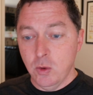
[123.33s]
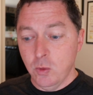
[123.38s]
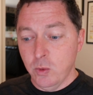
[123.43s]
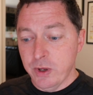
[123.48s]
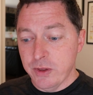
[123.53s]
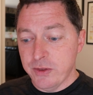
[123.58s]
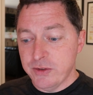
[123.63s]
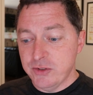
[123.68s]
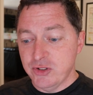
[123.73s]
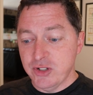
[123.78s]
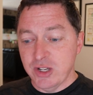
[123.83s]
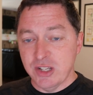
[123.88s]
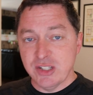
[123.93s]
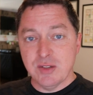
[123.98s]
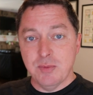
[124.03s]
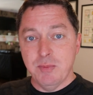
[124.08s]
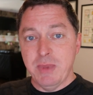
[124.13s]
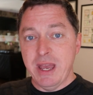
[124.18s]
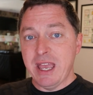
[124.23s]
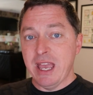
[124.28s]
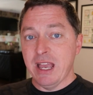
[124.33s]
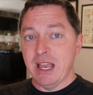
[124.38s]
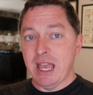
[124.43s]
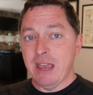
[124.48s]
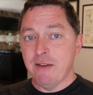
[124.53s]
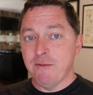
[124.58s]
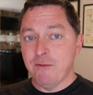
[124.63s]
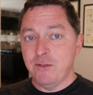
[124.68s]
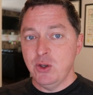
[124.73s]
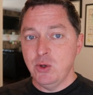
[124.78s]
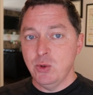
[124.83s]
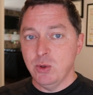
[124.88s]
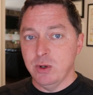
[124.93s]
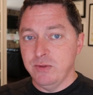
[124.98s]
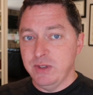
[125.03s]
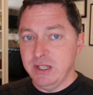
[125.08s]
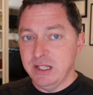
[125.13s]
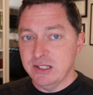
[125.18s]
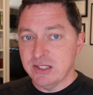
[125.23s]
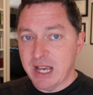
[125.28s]
with just making a few
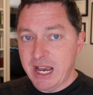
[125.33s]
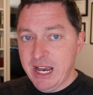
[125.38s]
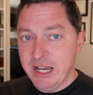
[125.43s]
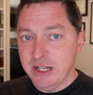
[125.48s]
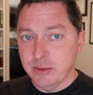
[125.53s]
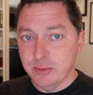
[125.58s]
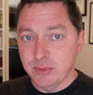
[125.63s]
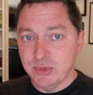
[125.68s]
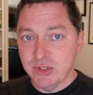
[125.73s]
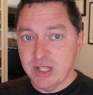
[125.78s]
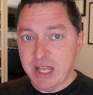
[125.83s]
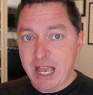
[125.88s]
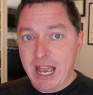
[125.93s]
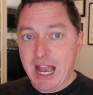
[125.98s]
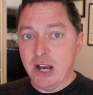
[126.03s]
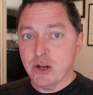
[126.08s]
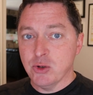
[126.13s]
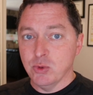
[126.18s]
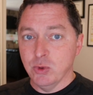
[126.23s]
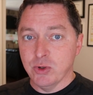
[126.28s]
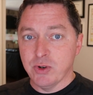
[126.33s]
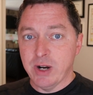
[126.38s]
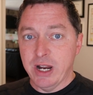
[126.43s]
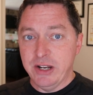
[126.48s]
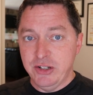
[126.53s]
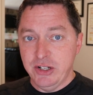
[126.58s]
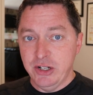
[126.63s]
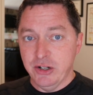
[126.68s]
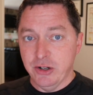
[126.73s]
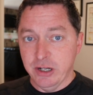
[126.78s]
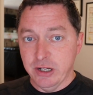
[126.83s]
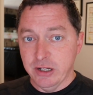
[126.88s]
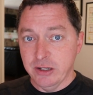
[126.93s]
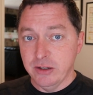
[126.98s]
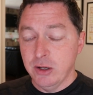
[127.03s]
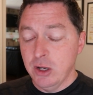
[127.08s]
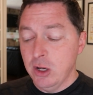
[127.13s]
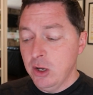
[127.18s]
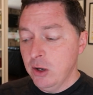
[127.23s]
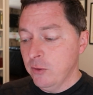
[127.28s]
of these items the actual criteria
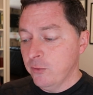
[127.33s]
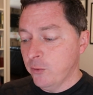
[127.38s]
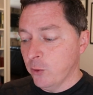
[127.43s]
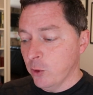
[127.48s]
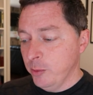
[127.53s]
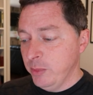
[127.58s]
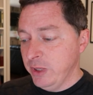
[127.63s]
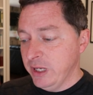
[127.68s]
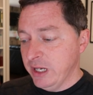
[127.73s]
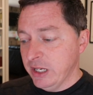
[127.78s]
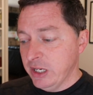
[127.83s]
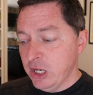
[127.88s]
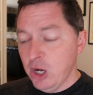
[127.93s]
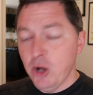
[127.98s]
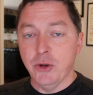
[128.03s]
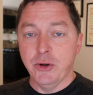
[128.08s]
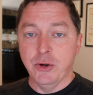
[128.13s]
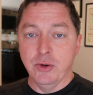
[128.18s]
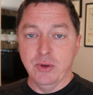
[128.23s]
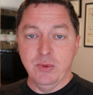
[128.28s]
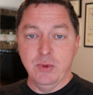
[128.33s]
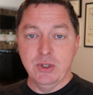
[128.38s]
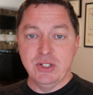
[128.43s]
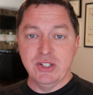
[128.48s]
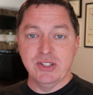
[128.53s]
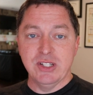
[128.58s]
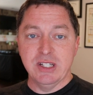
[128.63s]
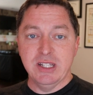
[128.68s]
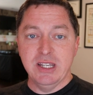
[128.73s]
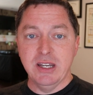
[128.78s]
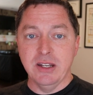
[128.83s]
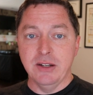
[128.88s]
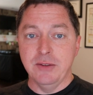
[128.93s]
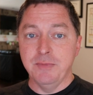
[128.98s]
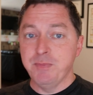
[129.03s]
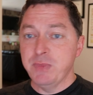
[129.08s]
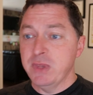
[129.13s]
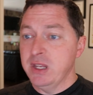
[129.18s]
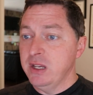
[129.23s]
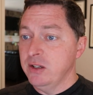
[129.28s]
for being an elder, which is,
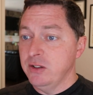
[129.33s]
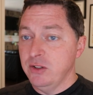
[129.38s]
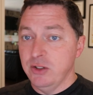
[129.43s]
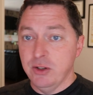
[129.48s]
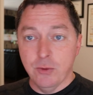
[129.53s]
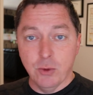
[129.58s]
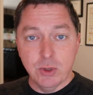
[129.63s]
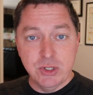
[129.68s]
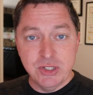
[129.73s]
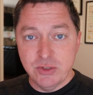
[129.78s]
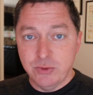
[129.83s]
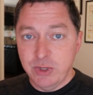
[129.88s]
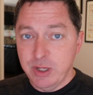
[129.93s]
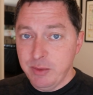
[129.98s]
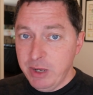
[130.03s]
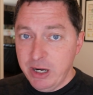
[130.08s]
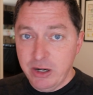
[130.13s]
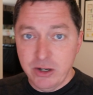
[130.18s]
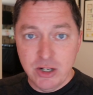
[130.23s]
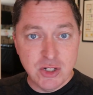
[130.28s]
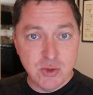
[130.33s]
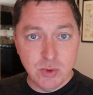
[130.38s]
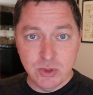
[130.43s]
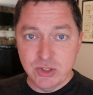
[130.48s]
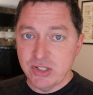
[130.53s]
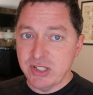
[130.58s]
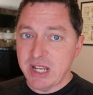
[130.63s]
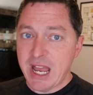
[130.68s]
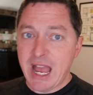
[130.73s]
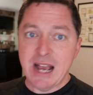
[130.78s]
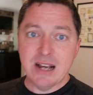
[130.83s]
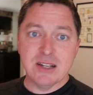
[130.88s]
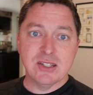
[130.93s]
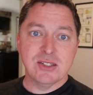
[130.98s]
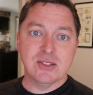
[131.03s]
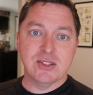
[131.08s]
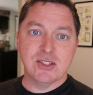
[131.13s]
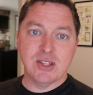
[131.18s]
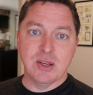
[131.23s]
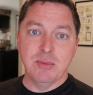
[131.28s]
again, divorce and remarriage. We'll just axe
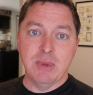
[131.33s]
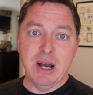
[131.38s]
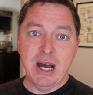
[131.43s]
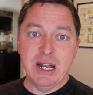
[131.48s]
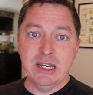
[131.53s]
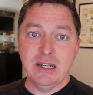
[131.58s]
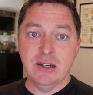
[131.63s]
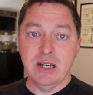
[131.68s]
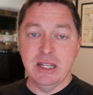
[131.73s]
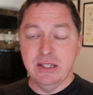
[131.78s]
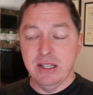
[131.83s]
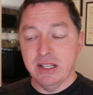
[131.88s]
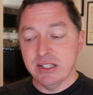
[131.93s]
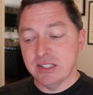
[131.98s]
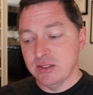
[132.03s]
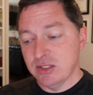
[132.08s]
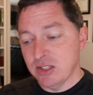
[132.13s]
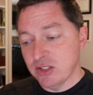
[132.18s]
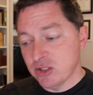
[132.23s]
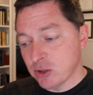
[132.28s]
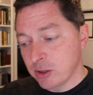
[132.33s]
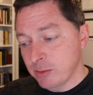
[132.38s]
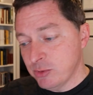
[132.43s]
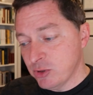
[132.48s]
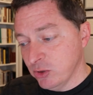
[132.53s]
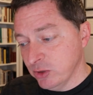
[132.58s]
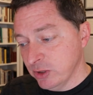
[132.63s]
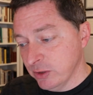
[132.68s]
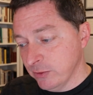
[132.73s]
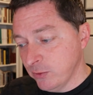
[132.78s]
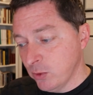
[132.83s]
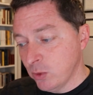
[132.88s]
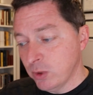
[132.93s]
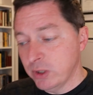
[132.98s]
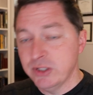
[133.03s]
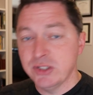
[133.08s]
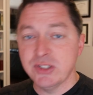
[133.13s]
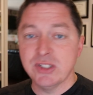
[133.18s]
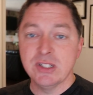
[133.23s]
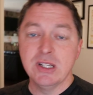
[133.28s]
somebody unless it's a scriptural
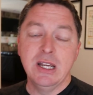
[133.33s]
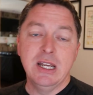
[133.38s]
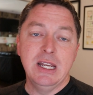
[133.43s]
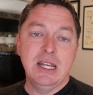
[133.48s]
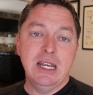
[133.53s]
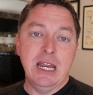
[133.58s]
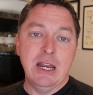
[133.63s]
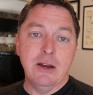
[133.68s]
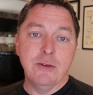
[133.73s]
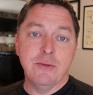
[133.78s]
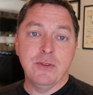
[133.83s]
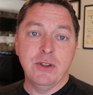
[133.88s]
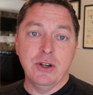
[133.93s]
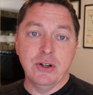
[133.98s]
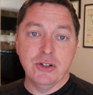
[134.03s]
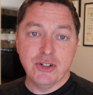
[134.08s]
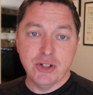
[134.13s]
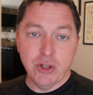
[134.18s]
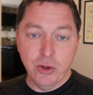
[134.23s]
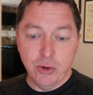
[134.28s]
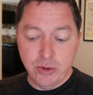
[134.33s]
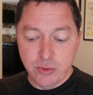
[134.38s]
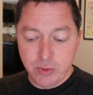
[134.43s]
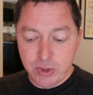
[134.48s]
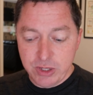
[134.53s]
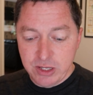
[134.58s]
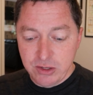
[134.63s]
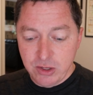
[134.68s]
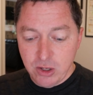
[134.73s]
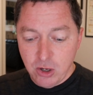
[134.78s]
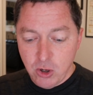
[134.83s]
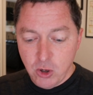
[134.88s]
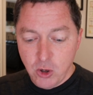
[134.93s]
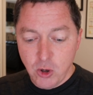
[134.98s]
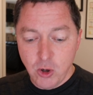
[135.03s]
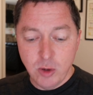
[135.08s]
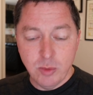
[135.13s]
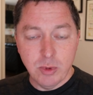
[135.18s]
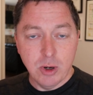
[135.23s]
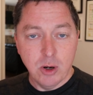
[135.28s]
divorce. If their children within the
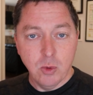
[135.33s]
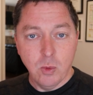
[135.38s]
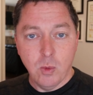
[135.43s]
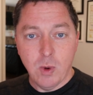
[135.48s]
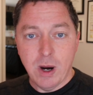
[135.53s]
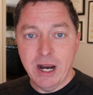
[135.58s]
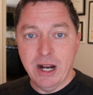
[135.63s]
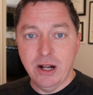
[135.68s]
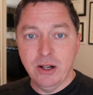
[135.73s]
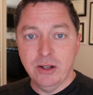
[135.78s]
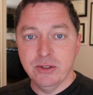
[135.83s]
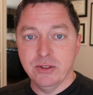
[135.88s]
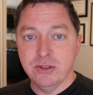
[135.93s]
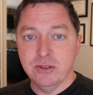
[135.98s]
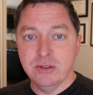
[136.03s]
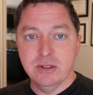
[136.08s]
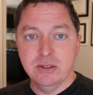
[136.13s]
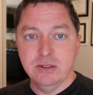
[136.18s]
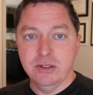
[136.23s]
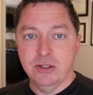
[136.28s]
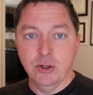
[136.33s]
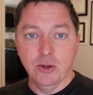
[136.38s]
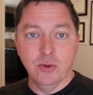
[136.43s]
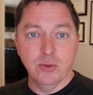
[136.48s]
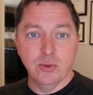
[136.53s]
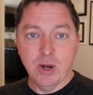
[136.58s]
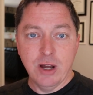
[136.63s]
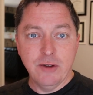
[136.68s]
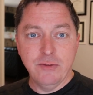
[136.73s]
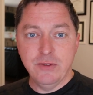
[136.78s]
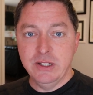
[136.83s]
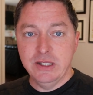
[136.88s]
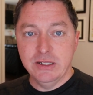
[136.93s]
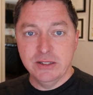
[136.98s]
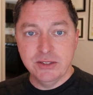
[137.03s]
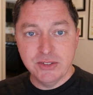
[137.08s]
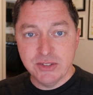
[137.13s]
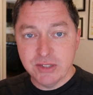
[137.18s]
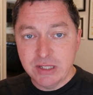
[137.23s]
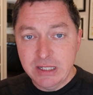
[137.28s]
home are wild, you know,
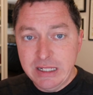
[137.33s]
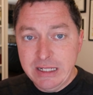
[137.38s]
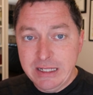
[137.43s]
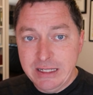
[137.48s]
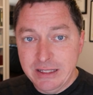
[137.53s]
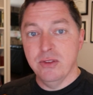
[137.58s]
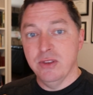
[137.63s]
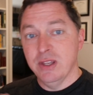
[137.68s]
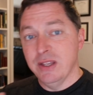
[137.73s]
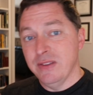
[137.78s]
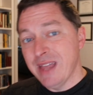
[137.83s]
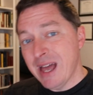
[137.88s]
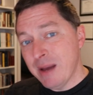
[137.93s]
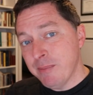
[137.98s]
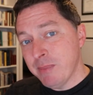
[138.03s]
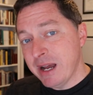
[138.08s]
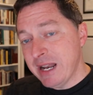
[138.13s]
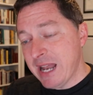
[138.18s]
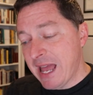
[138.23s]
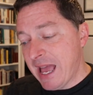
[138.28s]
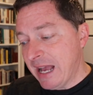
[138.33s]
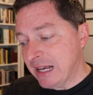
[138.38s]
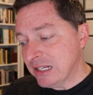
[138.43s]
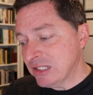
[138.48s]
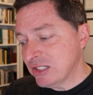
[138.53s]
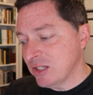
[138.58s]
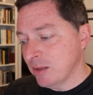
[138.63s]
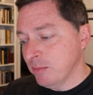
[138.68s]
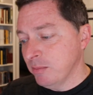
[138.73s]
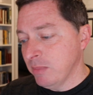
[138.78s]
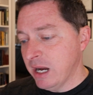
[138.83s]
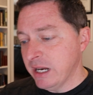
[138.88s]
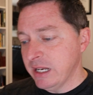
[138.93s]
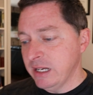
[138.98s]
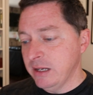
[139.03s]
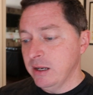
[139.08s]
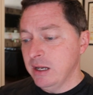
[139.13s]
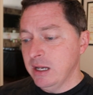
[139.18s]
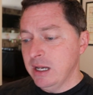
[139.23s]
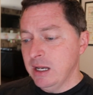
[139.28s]
ruffians, then that might axe
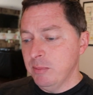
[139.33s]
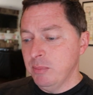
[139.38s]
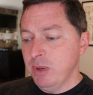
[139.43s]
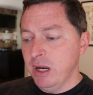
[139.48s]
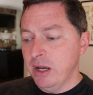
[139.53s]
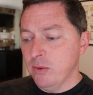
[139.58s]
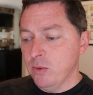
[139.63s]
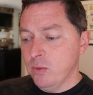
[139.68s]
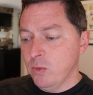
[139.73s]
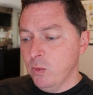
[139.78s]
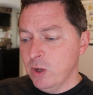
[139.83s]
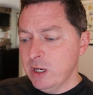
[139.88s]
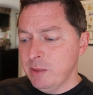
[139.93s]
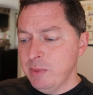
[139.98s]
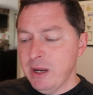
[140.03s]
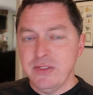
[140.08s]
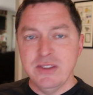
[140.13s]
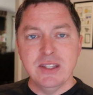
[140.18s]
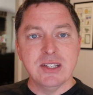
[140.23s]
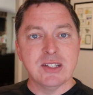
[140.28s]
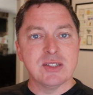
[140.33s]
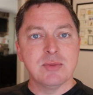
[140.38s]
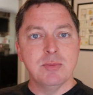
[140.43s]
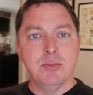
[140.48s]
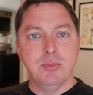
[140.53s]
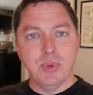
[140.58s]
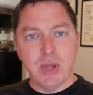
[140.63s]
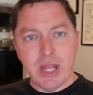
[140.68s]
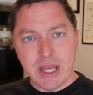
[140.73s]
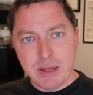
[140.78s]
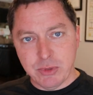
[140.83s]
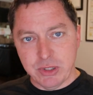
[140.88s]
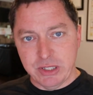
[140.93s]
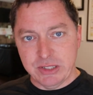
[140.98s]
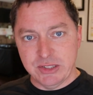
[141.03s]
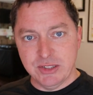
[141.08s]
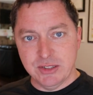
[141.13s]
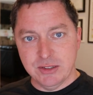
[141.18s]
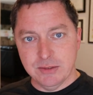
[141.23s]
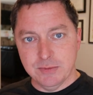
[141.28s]
somebody. But what about this?
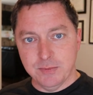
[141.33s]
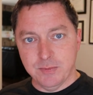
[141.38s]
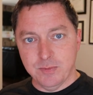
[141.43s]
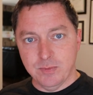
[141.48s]
Blameless.